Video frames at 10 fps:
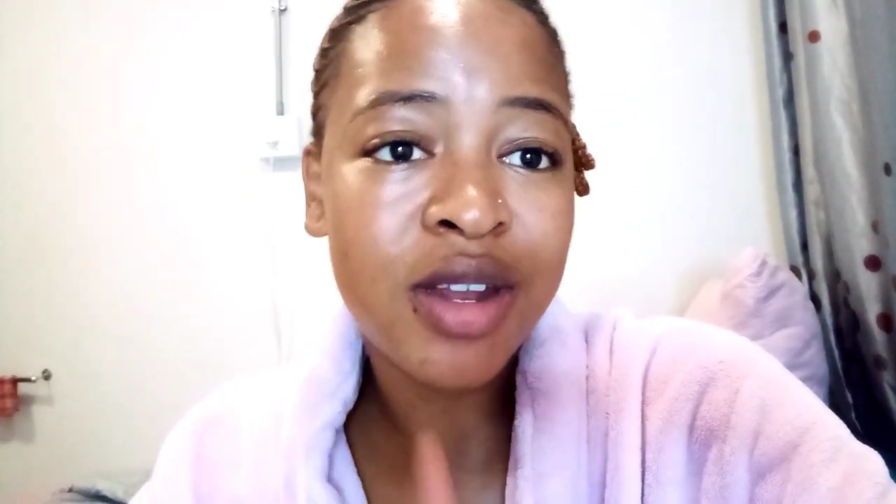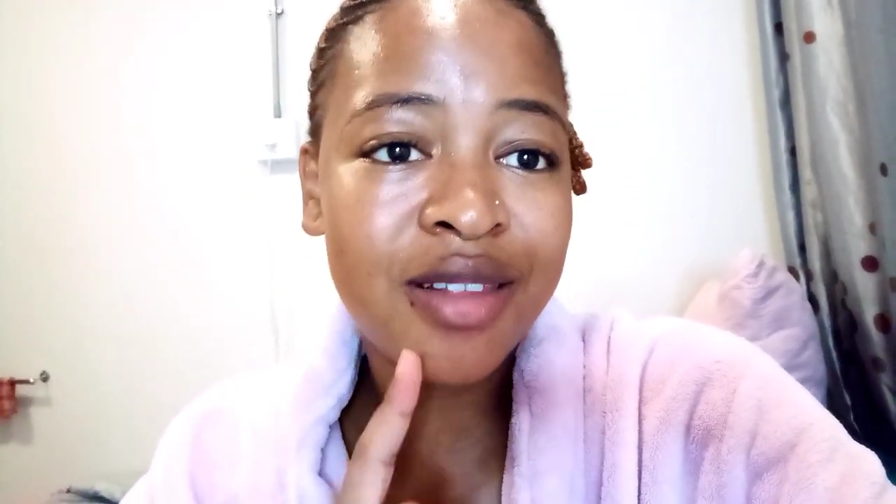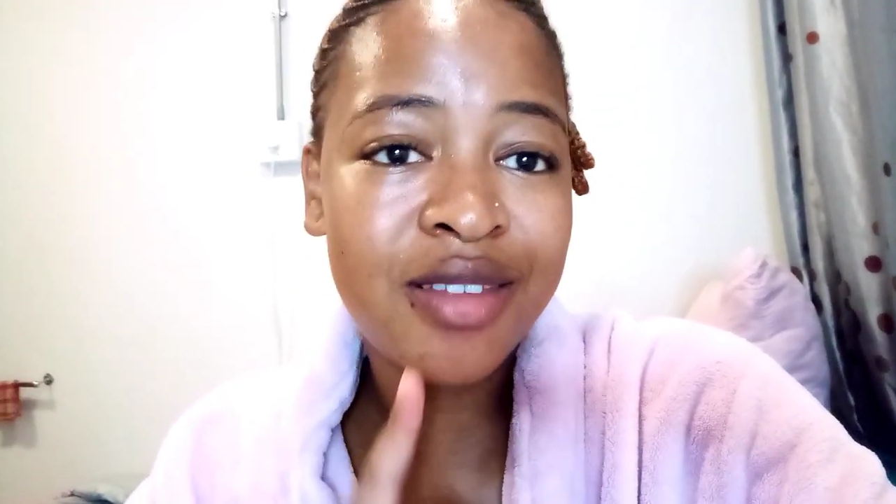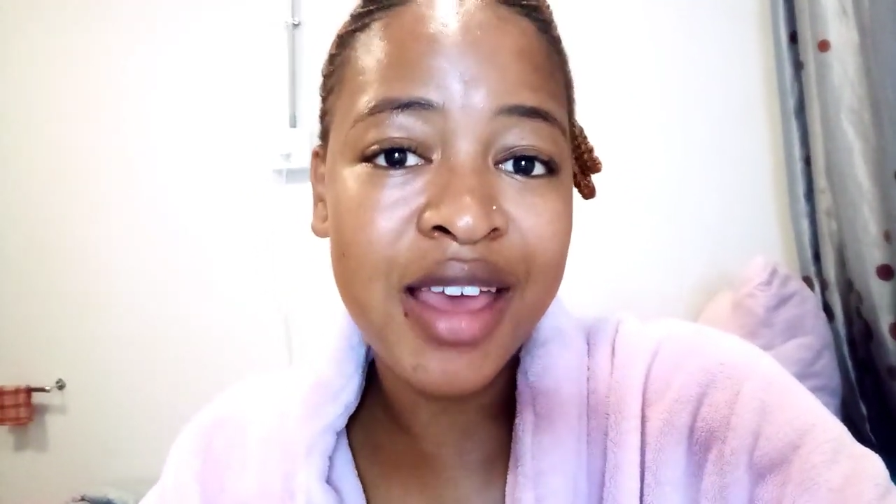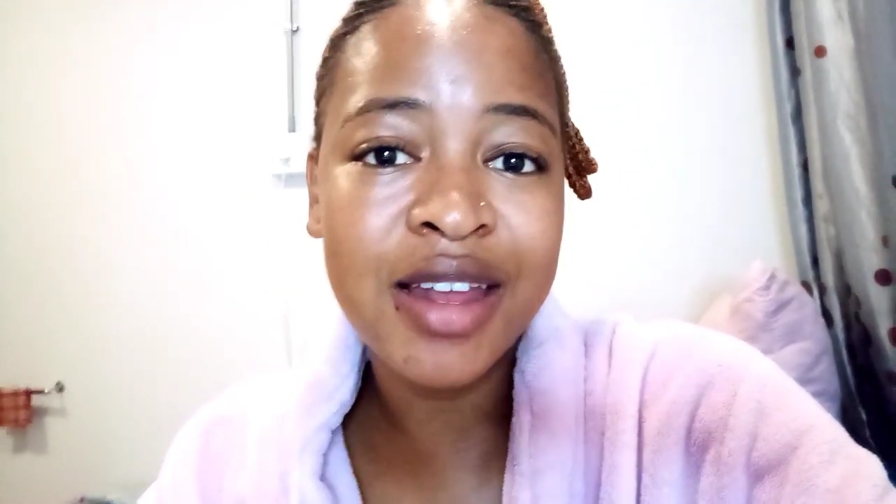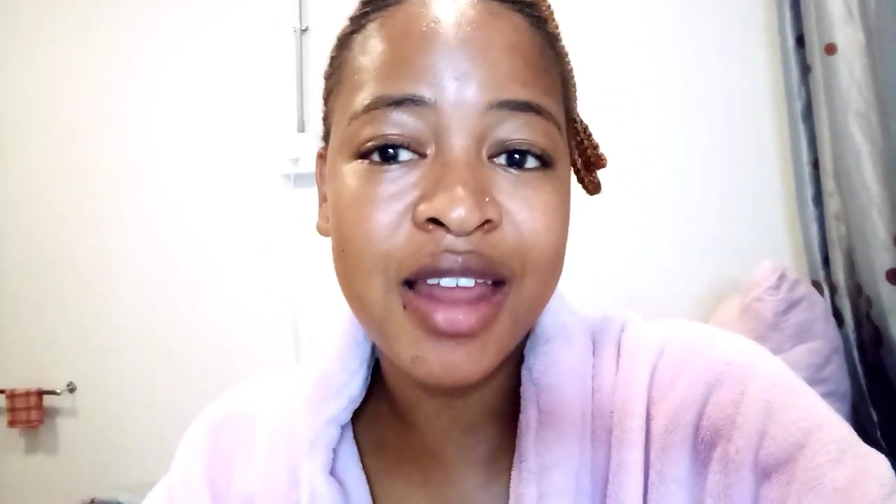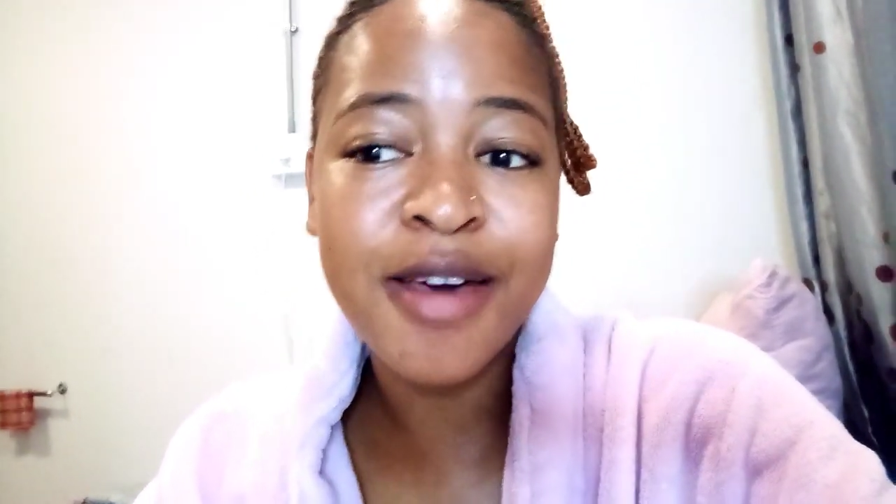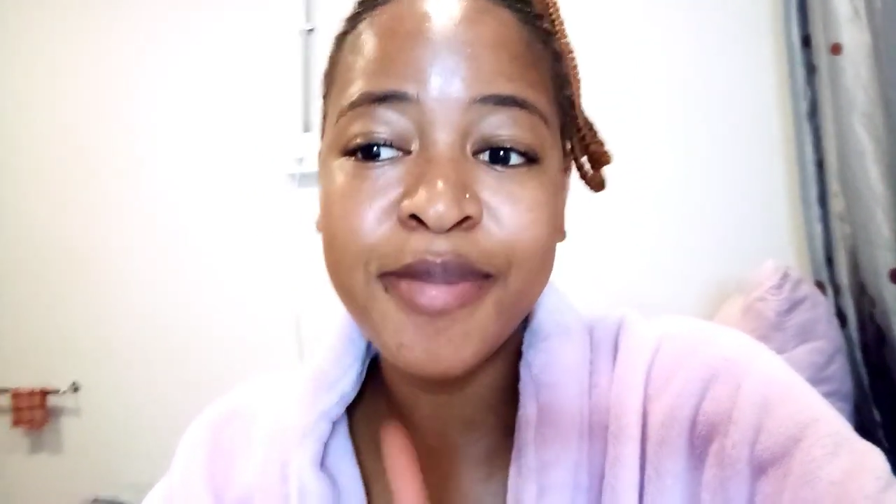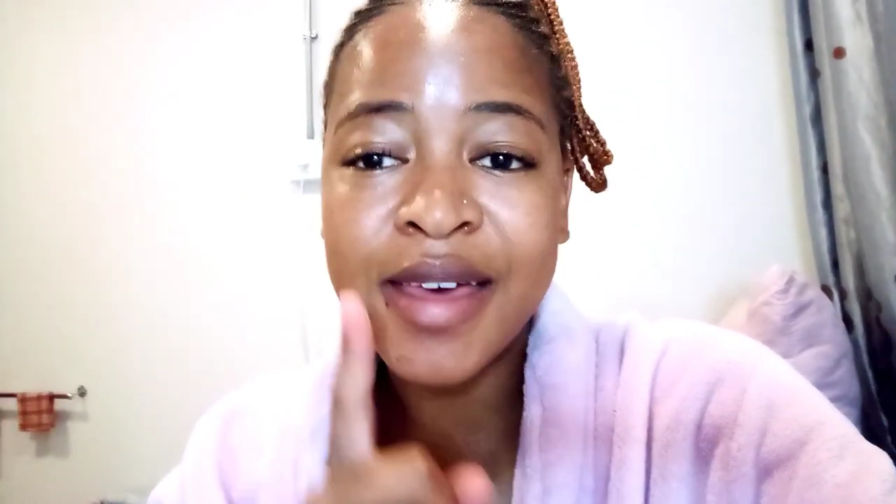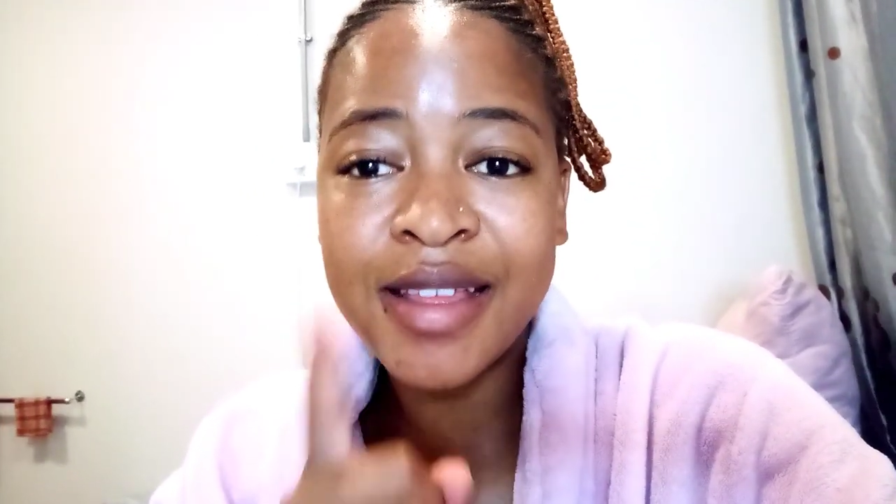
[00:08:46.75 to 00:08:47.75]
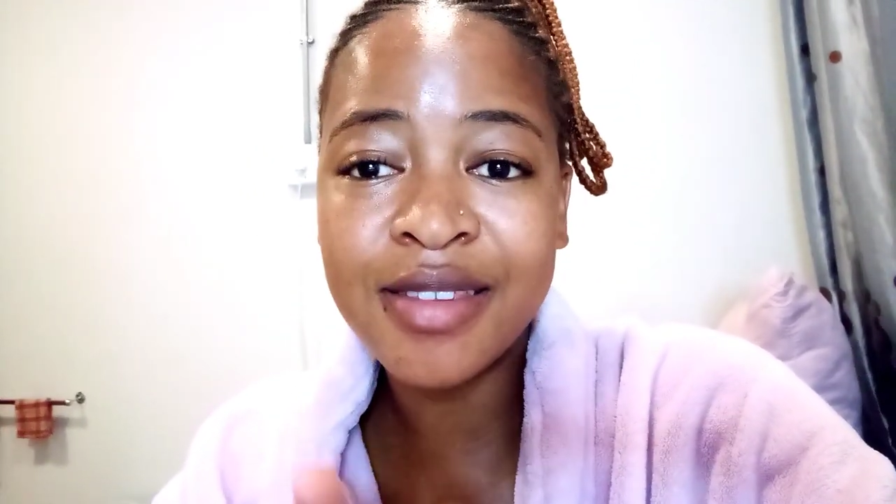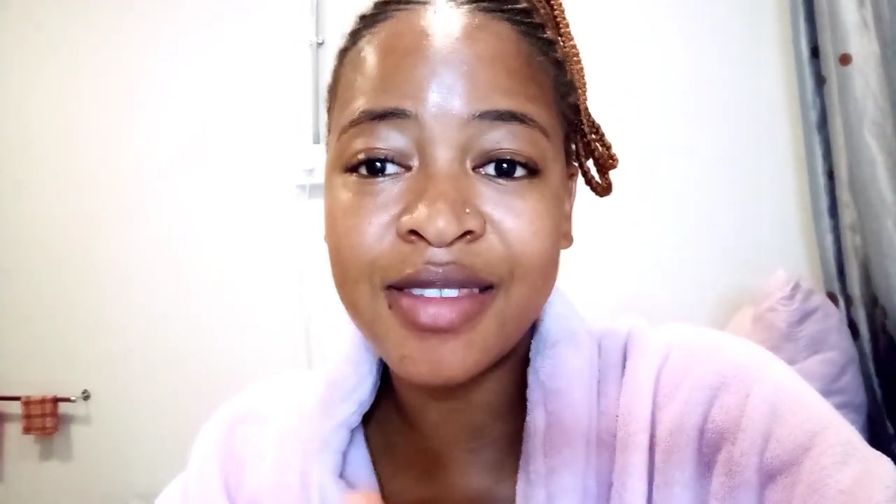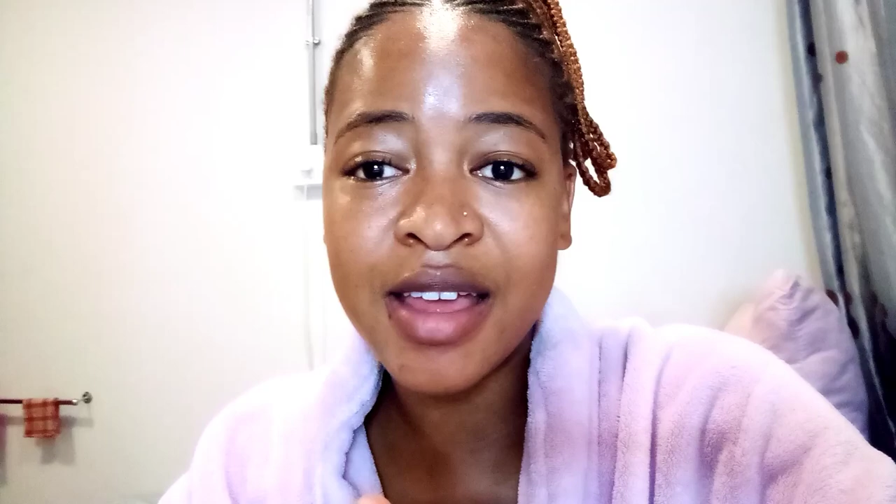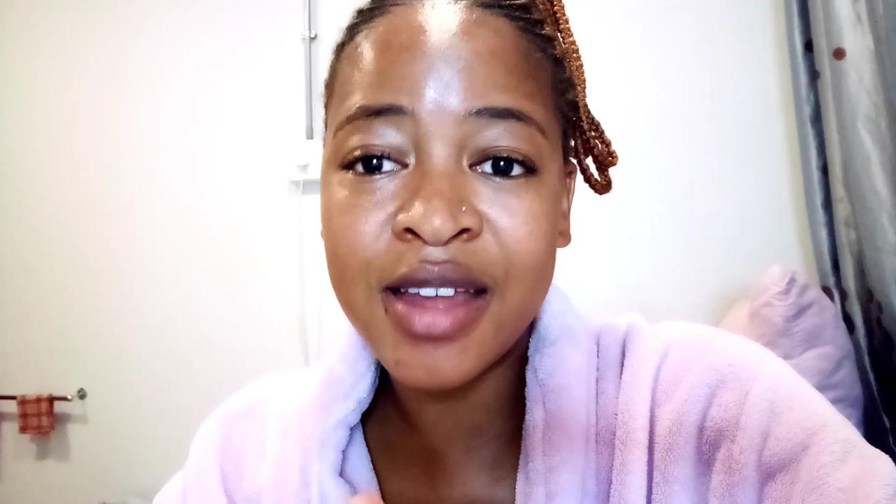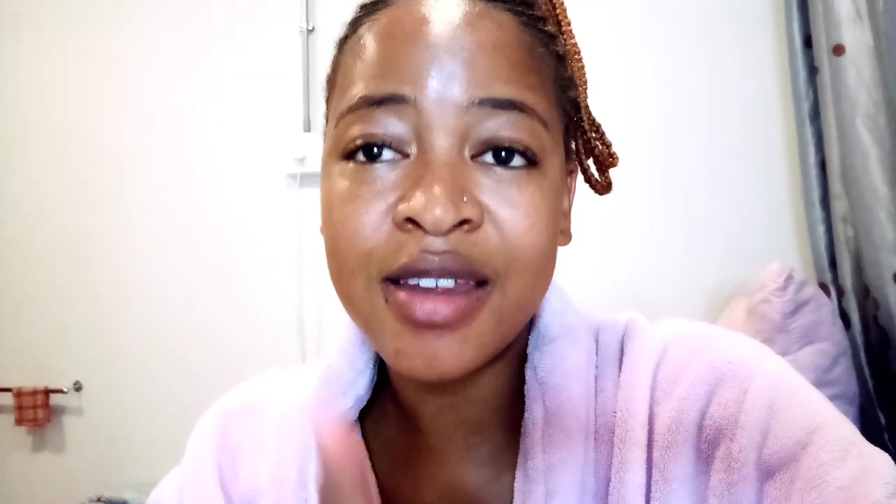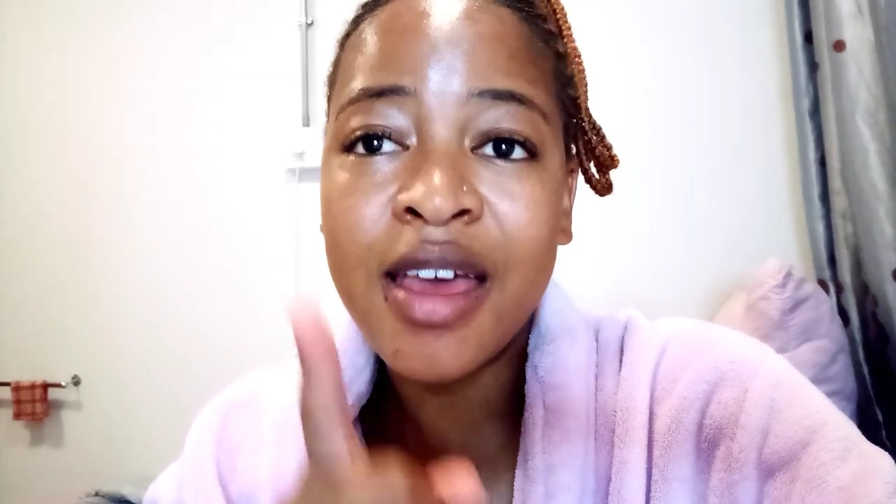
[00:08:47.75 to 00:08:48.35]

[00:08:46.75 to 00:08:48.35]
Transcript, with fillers: take a nap instead